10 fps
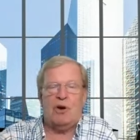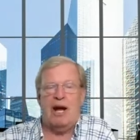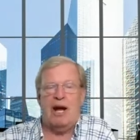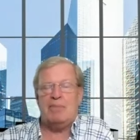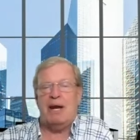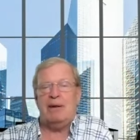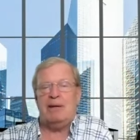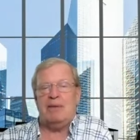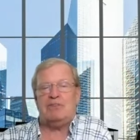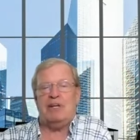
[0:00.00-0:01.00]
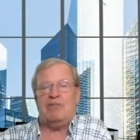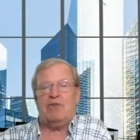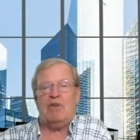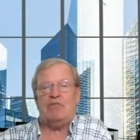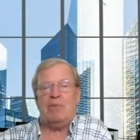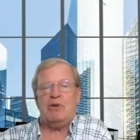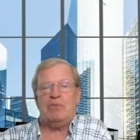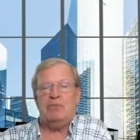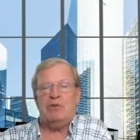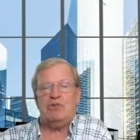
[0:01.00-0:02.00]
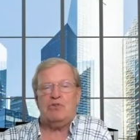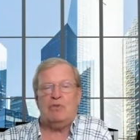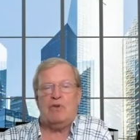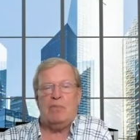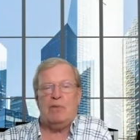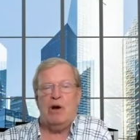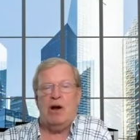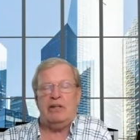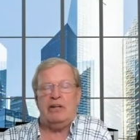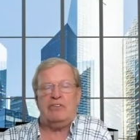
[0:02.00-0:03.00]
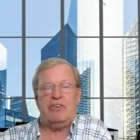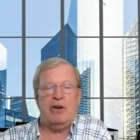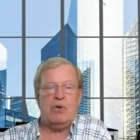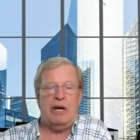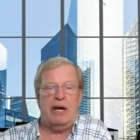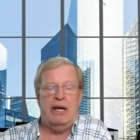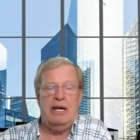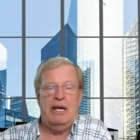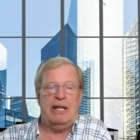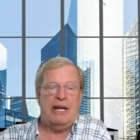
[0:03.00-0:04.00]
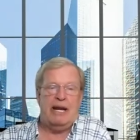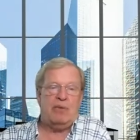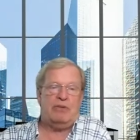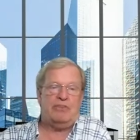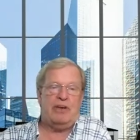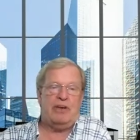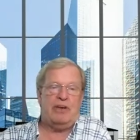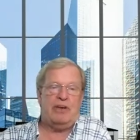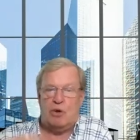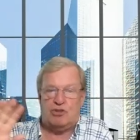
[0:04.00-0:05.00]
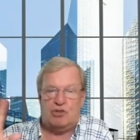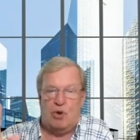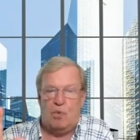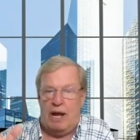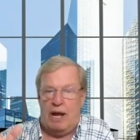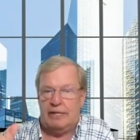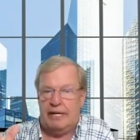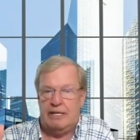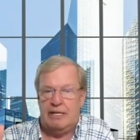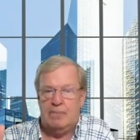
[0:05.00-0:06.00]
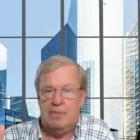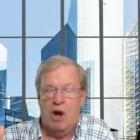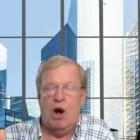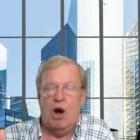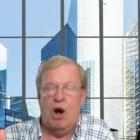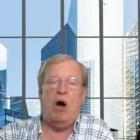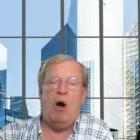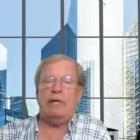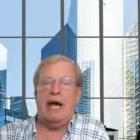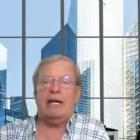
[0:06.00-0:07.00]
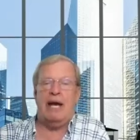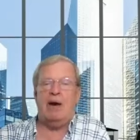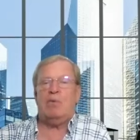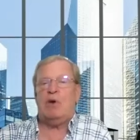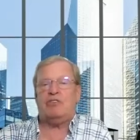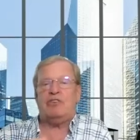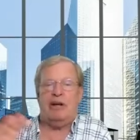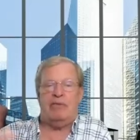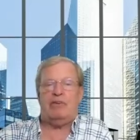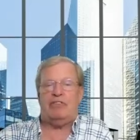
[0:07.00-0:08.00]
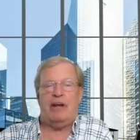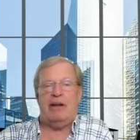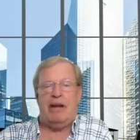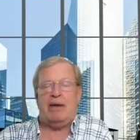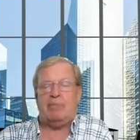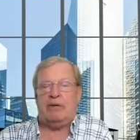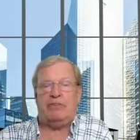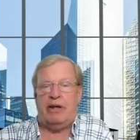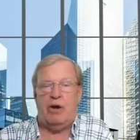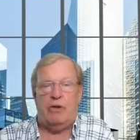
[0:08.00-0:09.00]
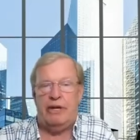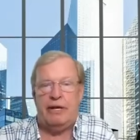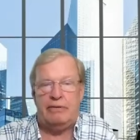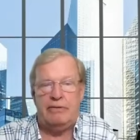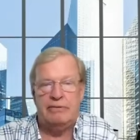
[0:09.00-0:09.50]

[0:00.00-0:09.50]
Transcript: Hi, my name's Dave Rolfe. I'm with Mutual of Omaha. And they'd say, okay. And then I would say, you know, the show Wild Kingdom. Oh, yeah, yeah. I watch that every Sunday night because they all did.